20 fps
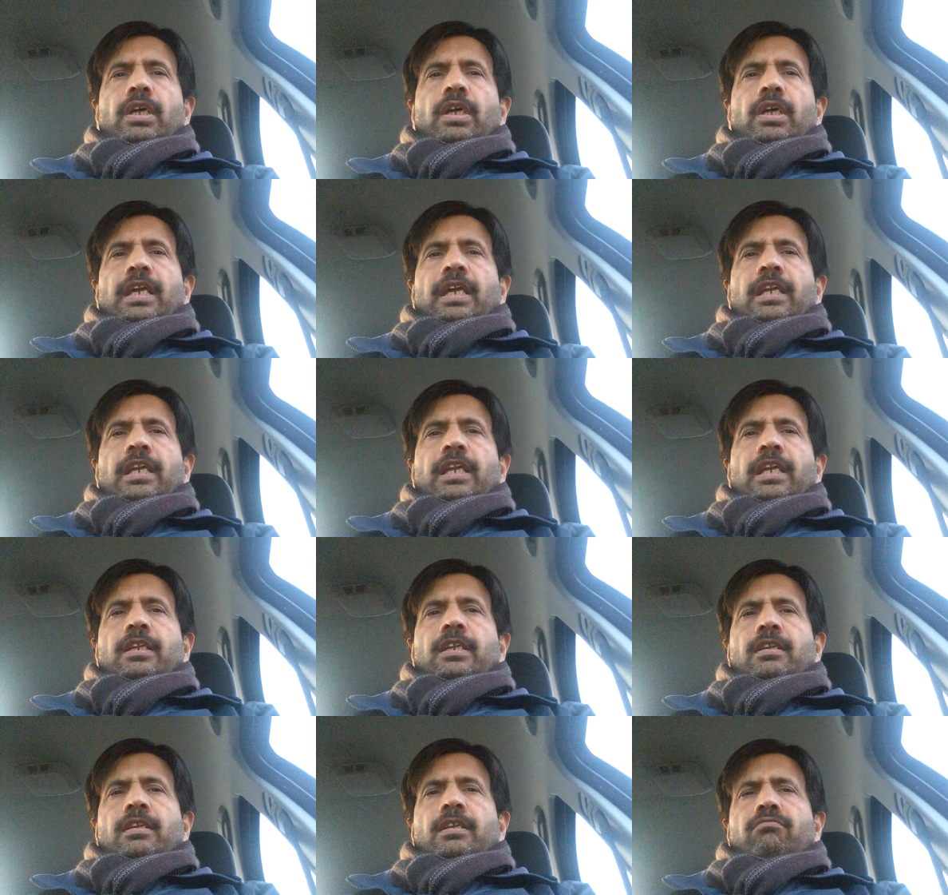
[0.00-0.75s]

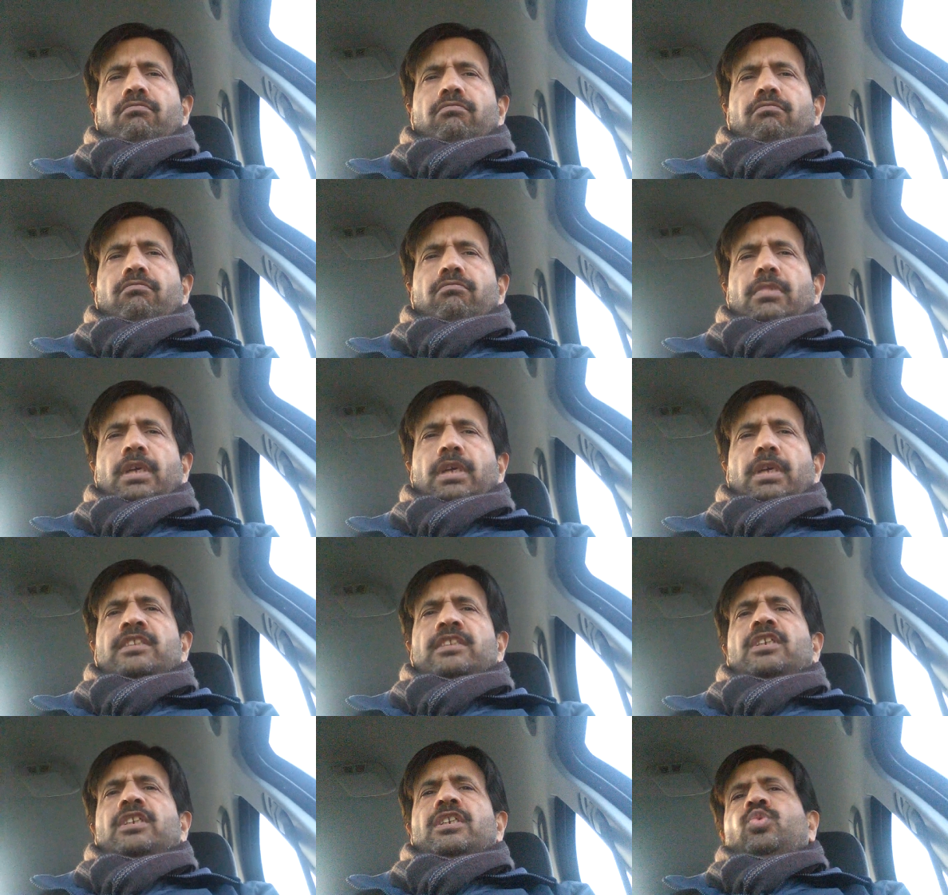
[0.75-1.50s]
and uh,
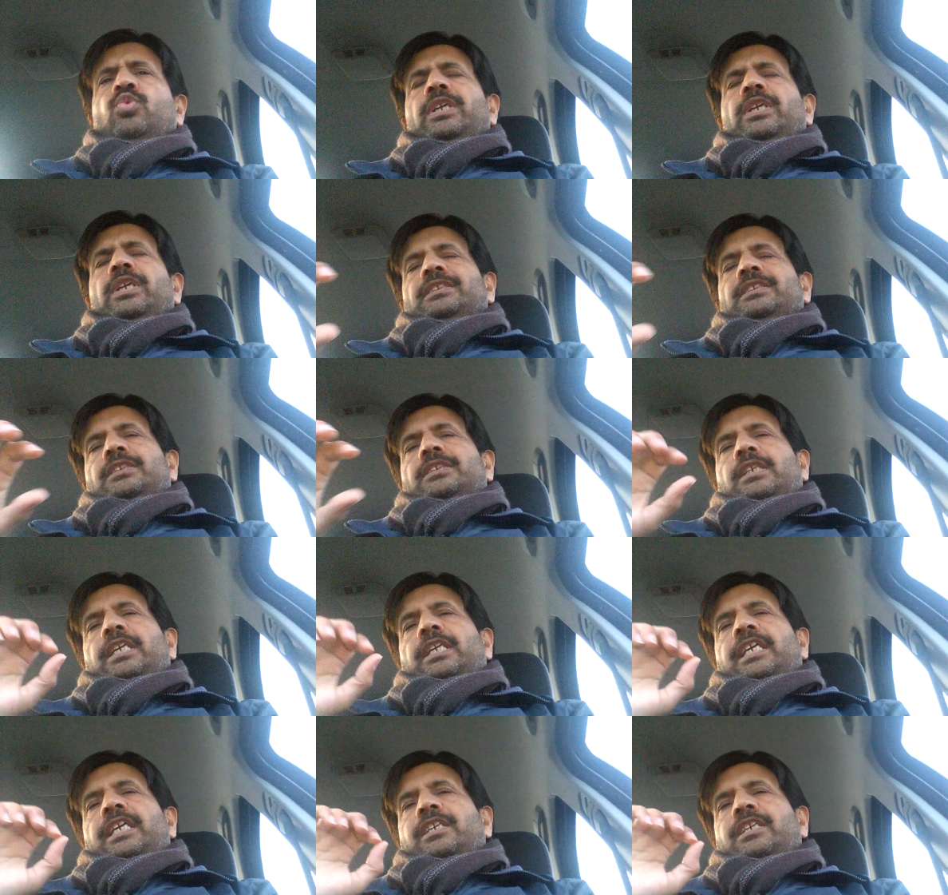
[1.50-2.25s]
another tool is
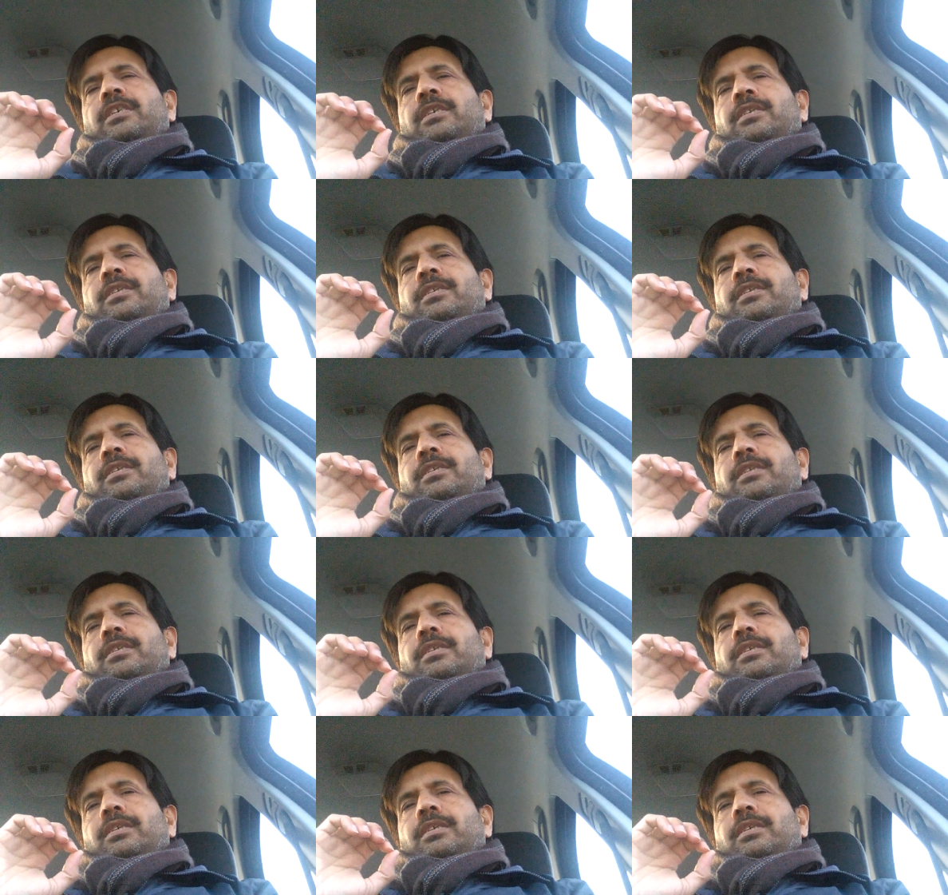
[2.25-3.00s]
like a
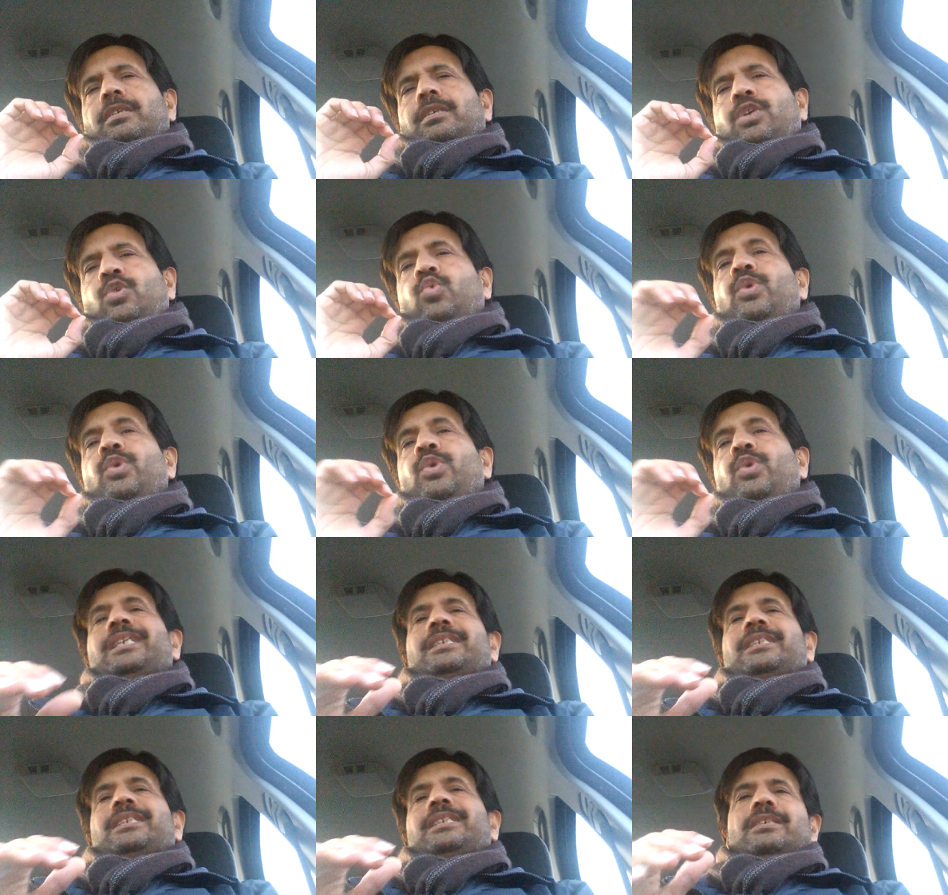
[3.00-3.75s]
quick